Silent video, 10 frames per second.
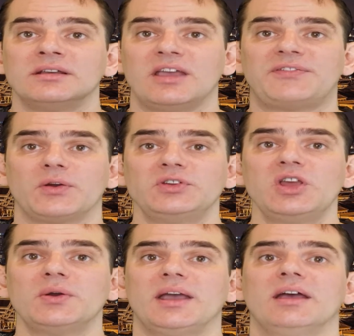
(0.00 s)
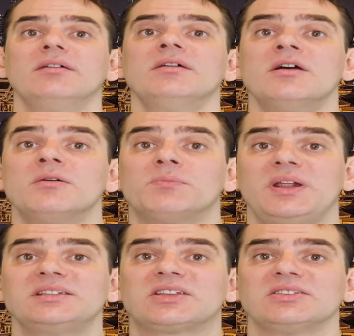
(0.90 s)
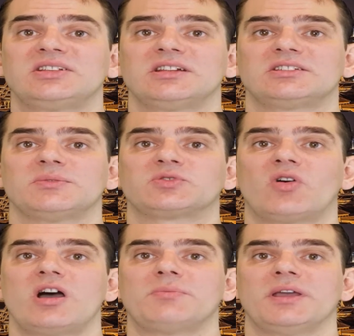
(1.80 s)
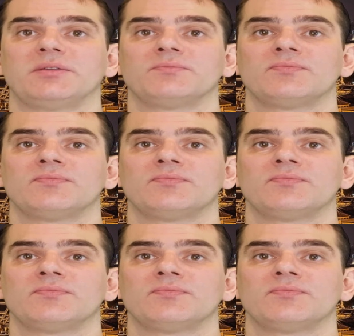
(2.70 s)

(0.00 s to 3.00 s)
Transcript: If you're new here, please consider subscribing.